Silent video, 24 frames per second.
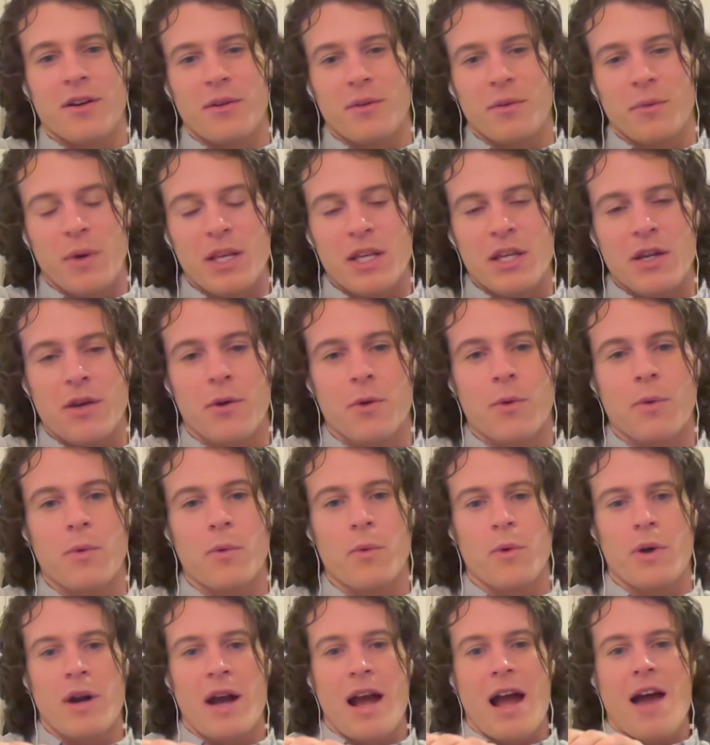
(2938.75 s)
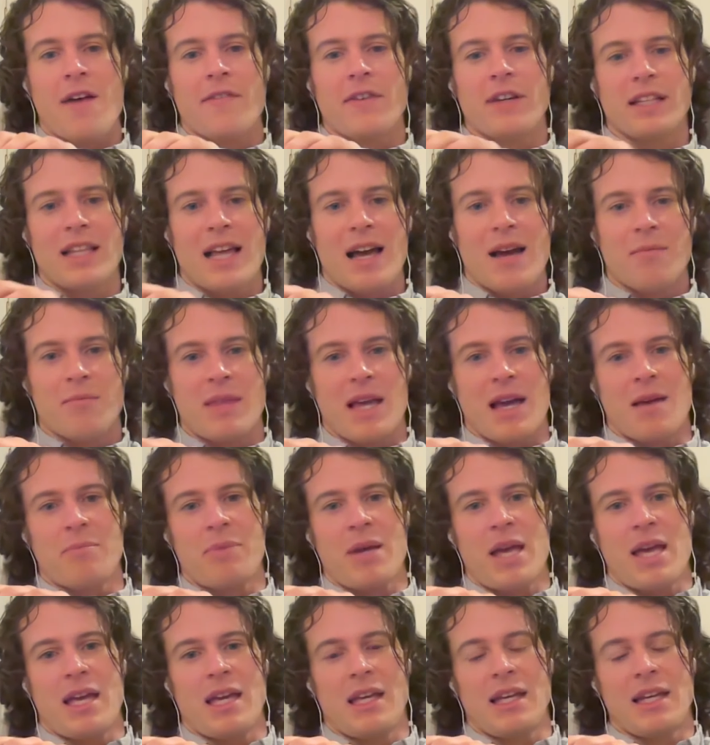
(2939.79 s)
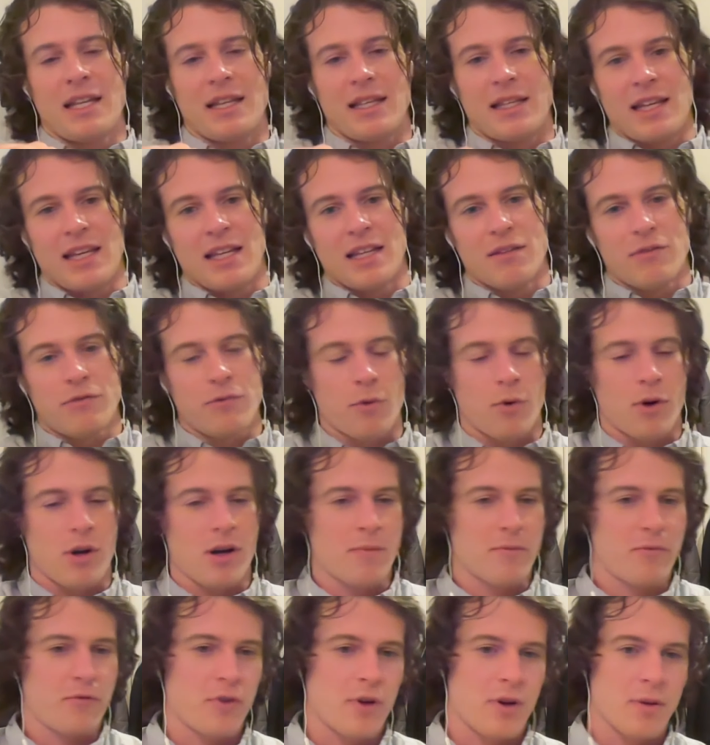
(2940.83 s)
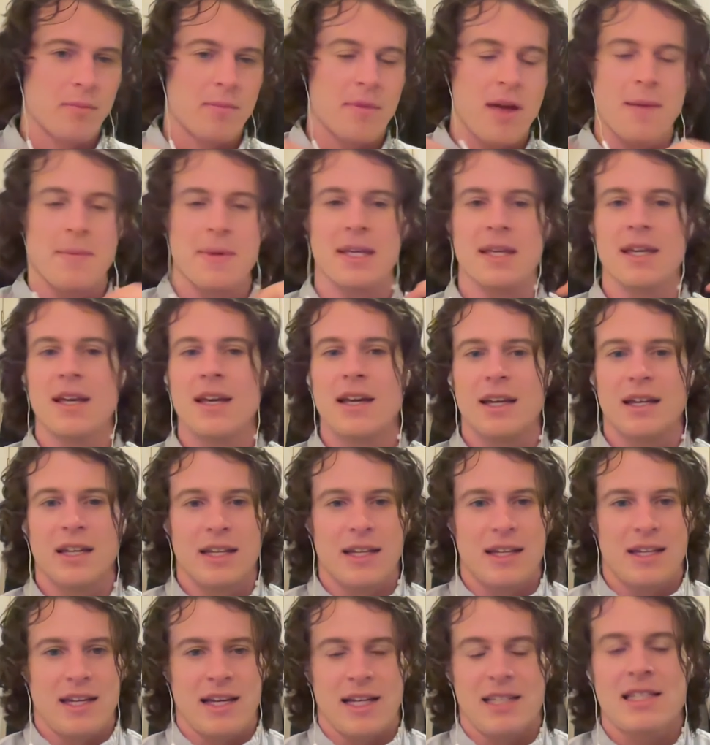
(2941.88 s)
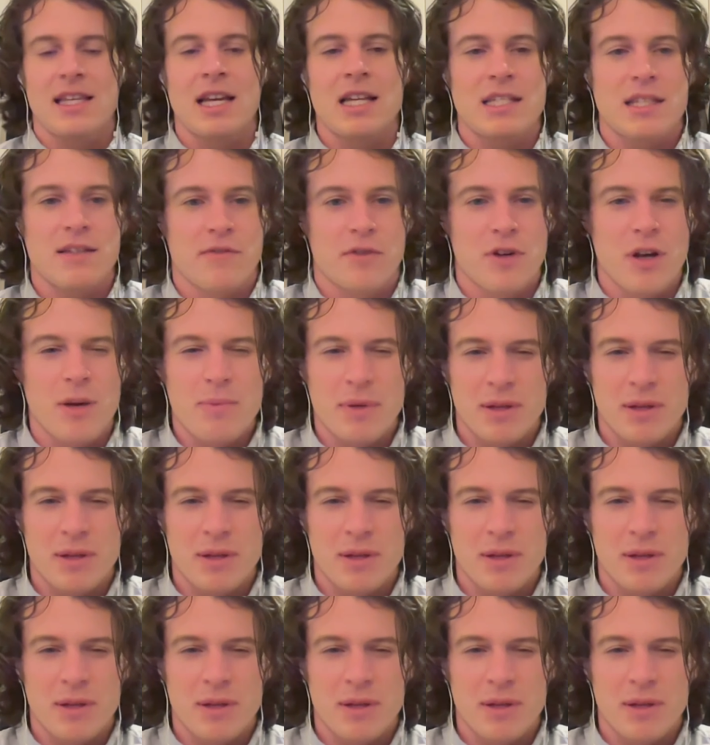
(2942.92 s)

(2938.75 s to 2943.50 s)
you were having that pain in the forearm from maybe excessive gripping,